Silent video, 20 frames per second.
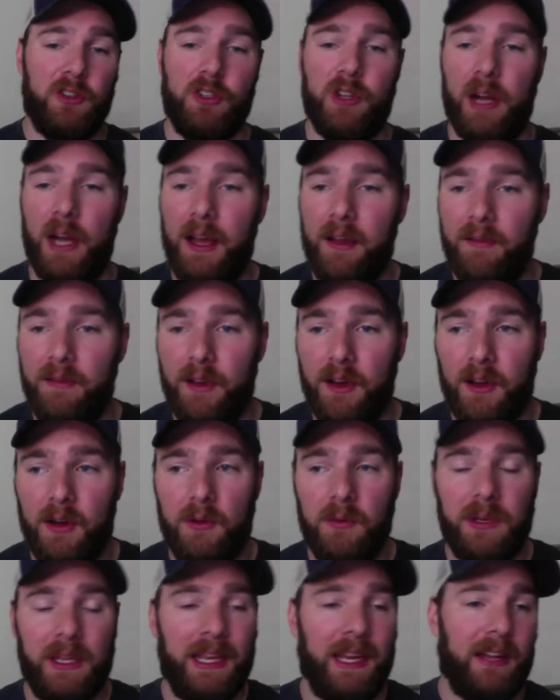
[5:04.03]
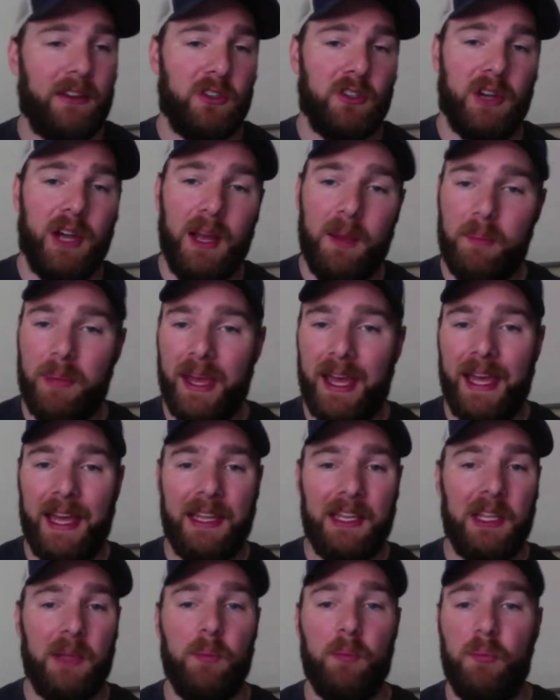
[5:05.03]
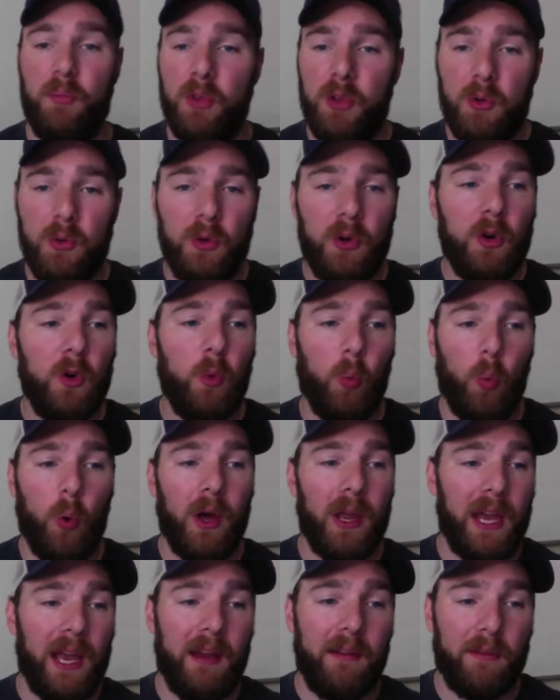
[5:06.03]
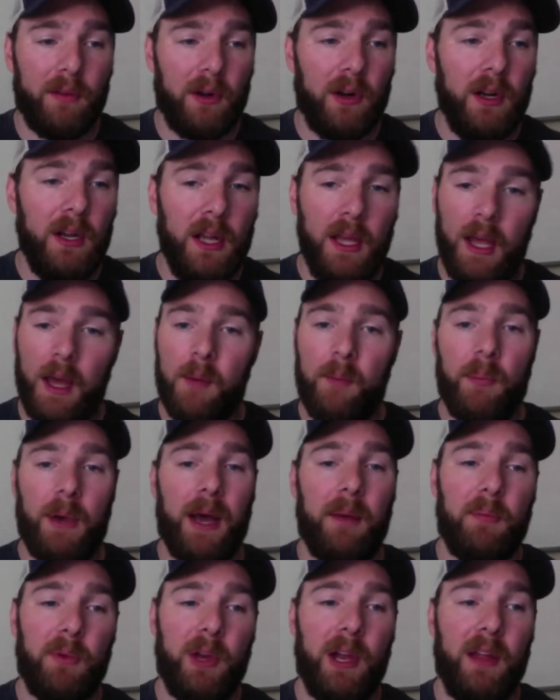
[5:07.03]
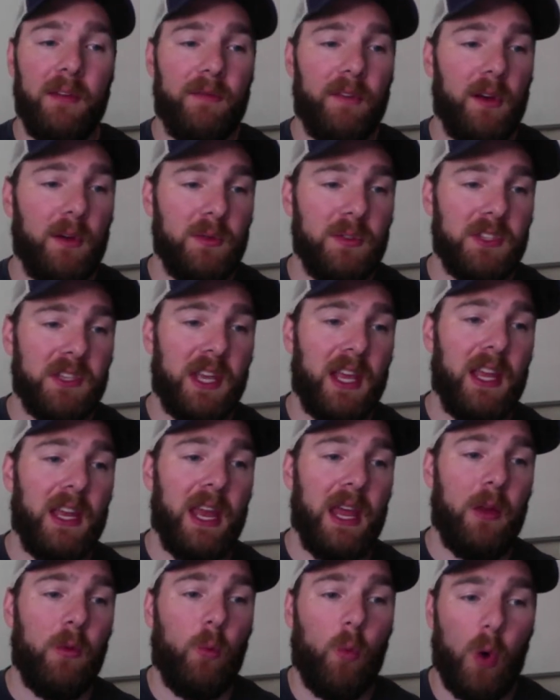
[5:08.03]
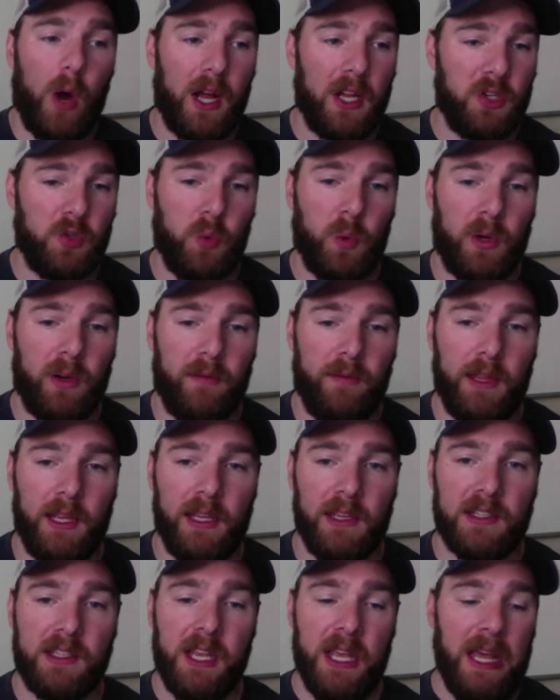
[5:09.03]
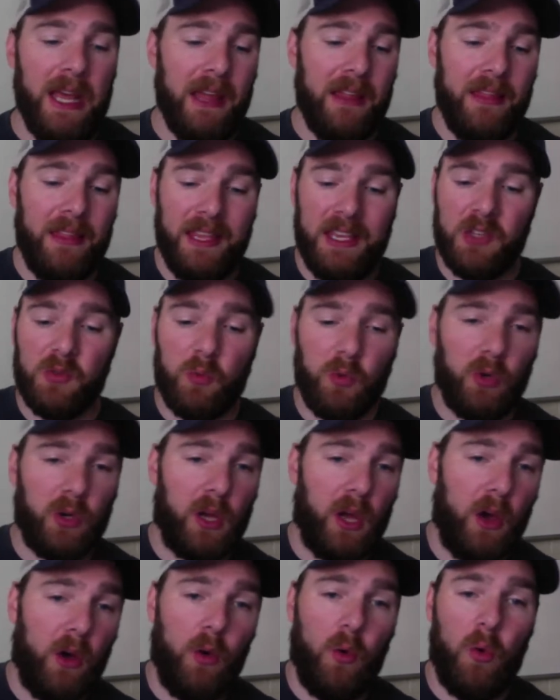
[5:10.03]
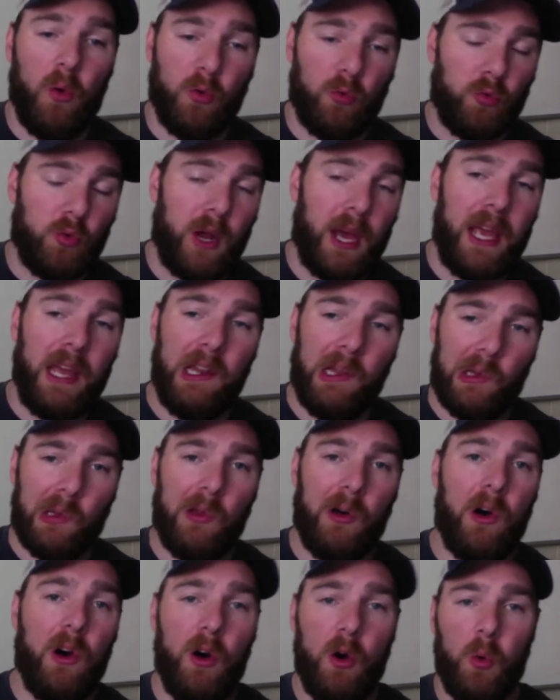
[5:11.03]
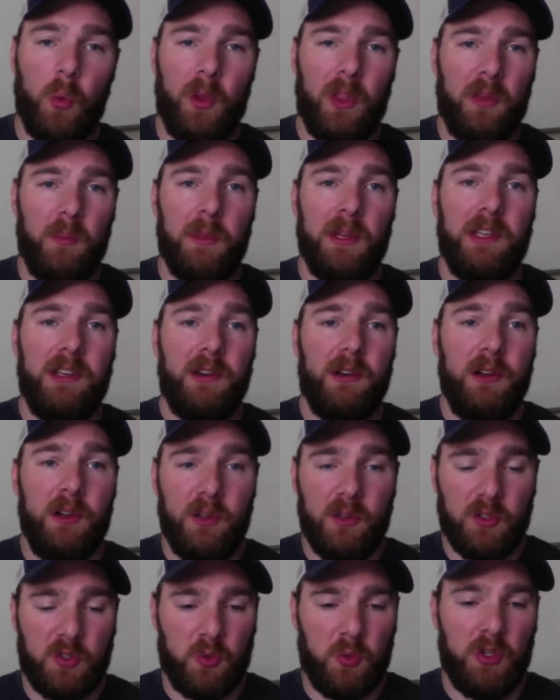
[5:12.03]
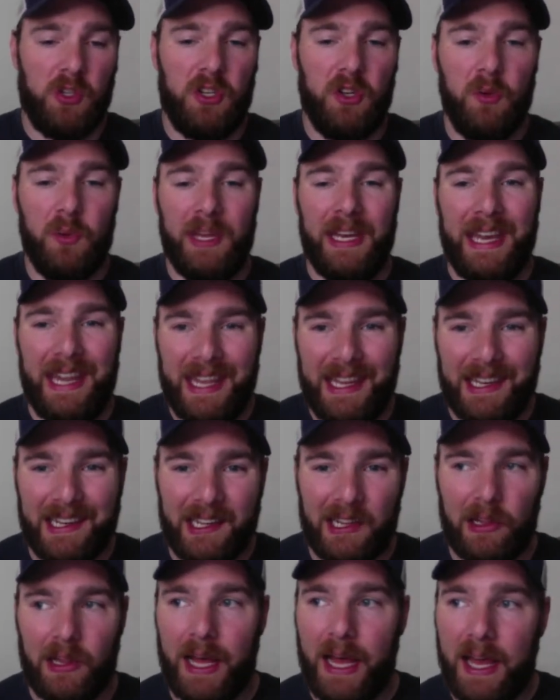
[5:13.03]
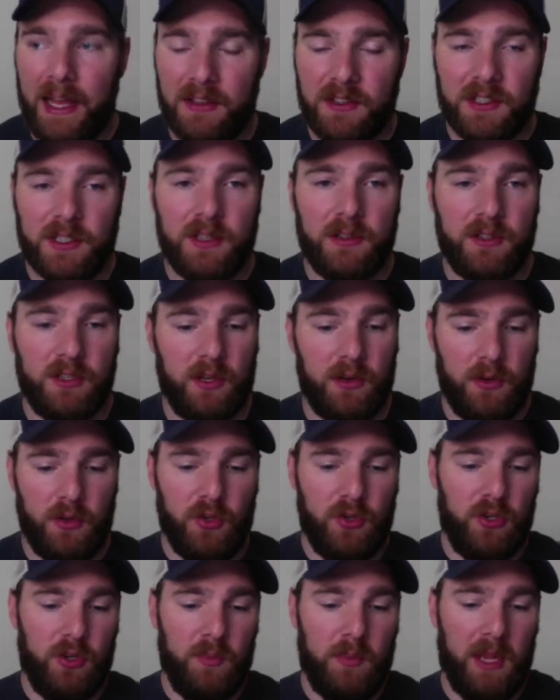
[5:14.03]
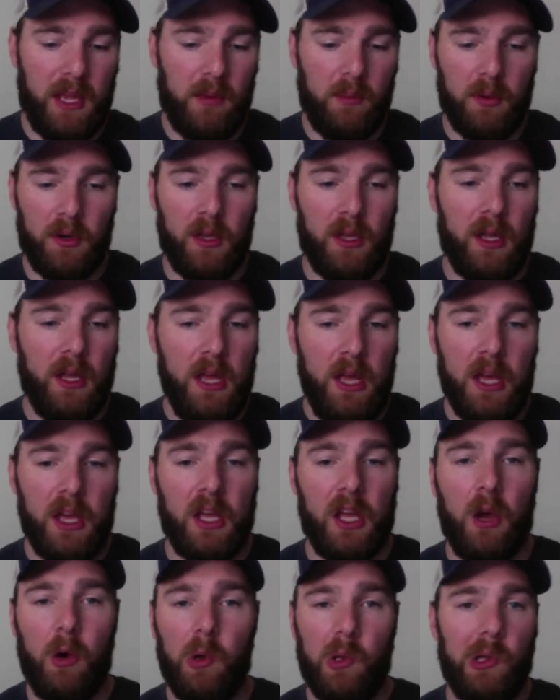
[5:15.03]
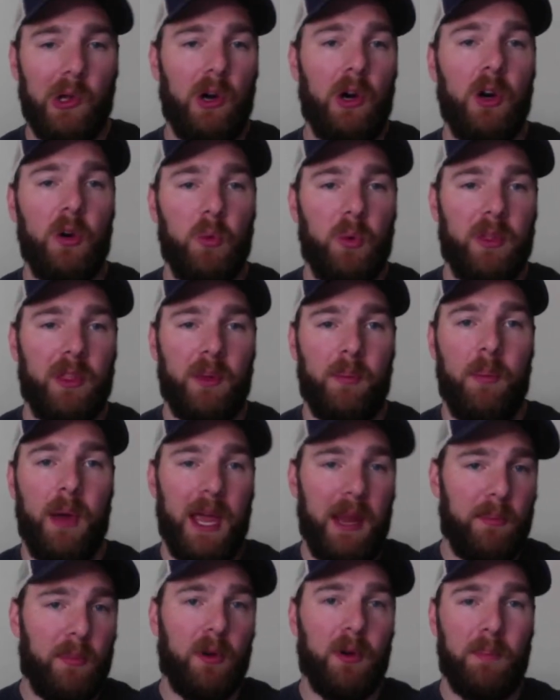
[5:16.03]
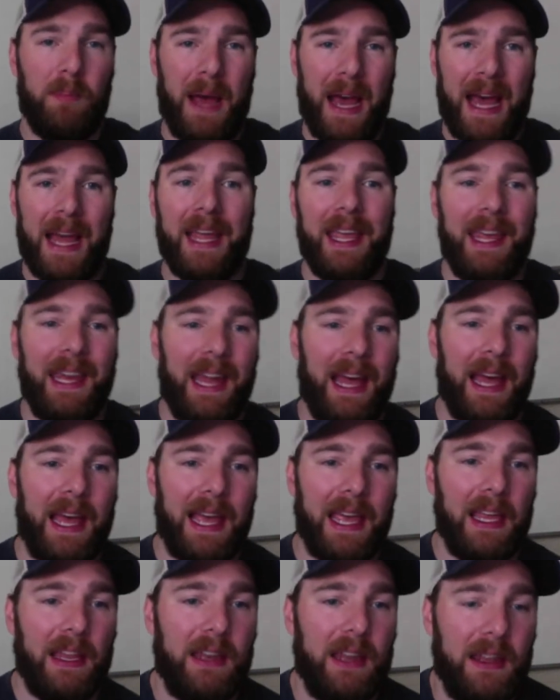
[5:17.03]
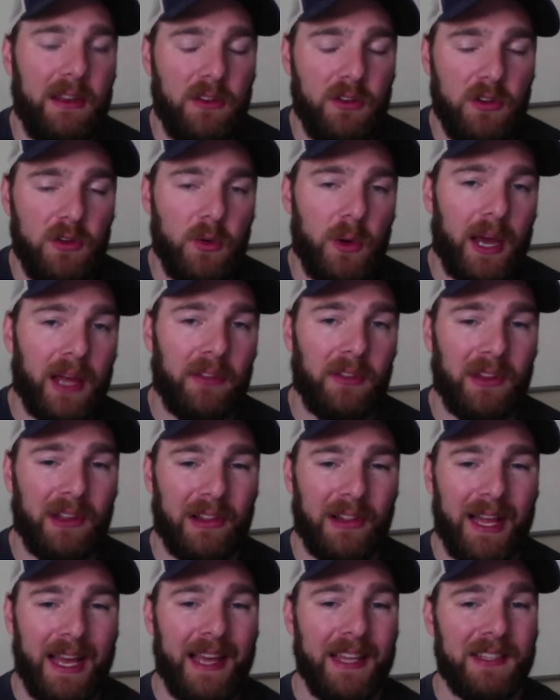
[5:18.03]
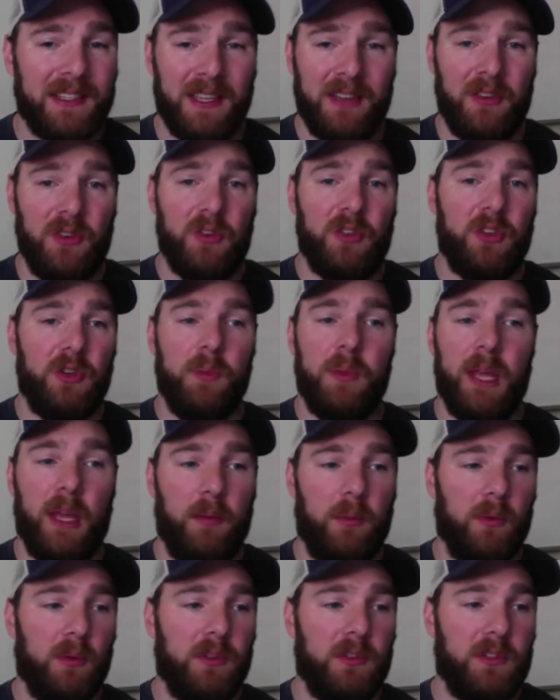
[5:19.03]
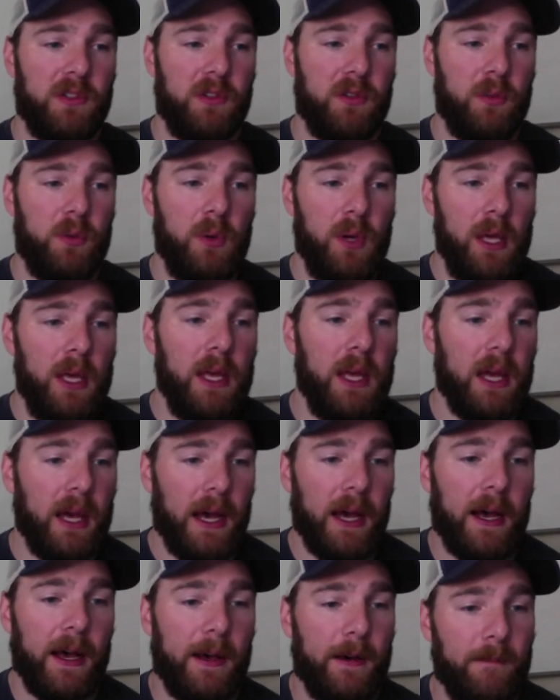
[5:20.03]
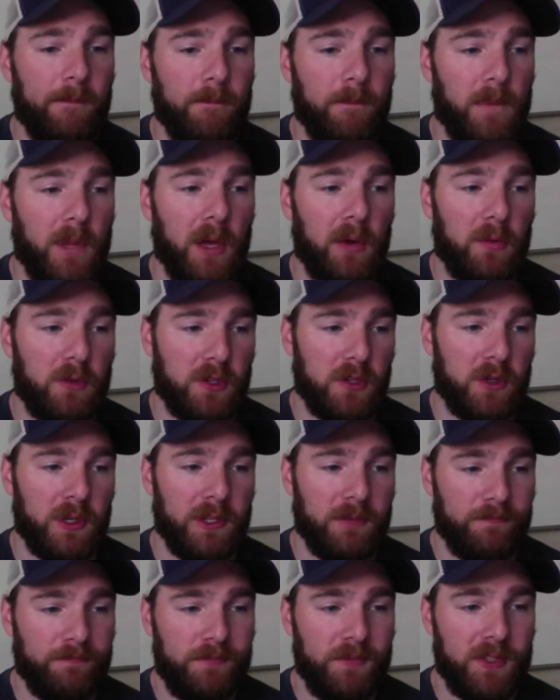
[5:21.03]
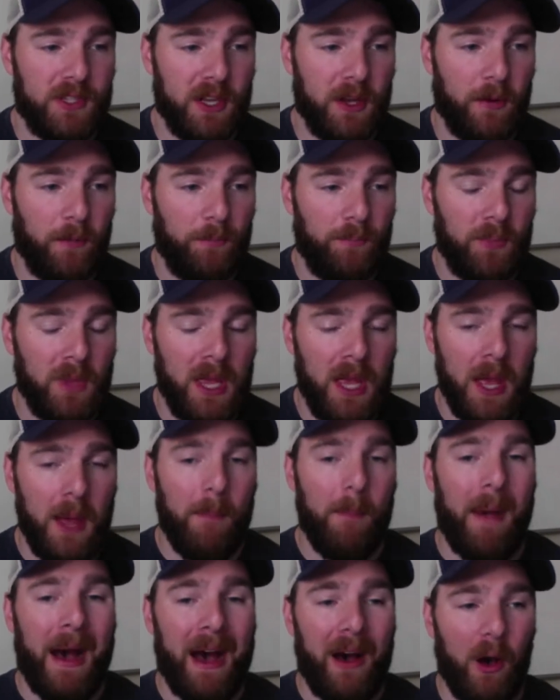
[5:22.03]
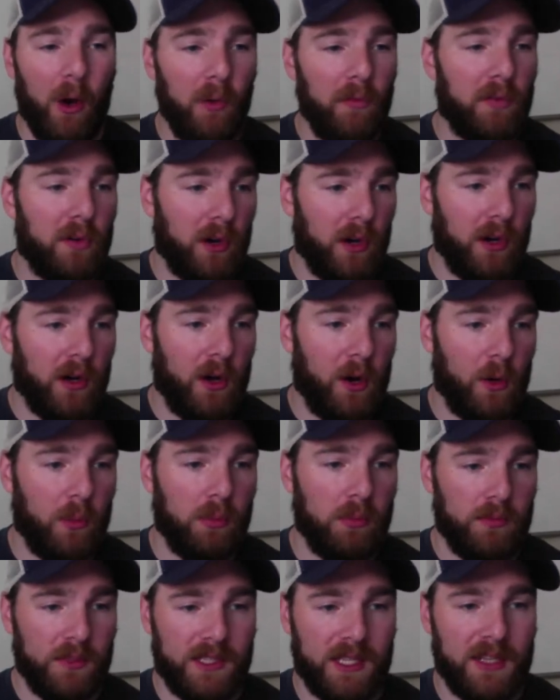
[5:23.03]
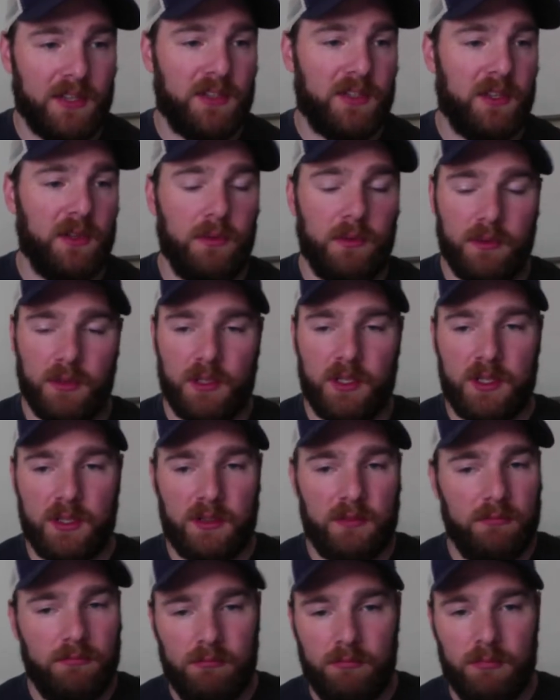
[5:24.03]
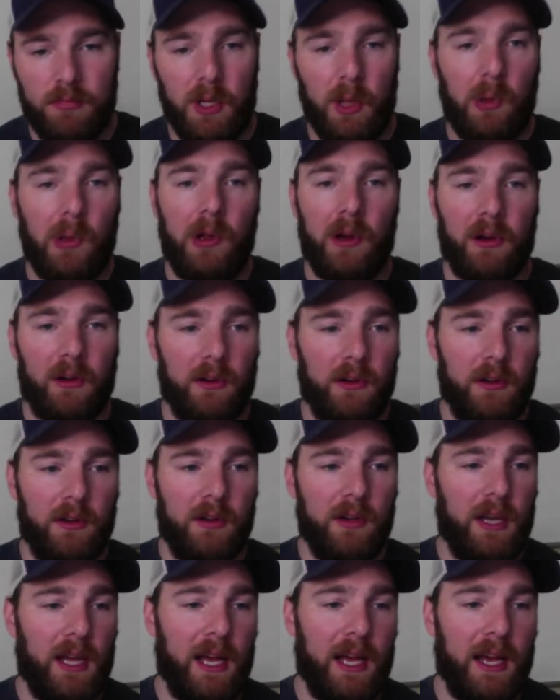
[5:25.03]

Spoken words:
your iPhone, get out your iPad, computer, whatever, pop your headphones in and watch one of these. These will go right along with the materials we're doing in class, so you should be able to go along with a paper packet I hand you out in class, and you should be able to go to it. So my overall hope is that students no longer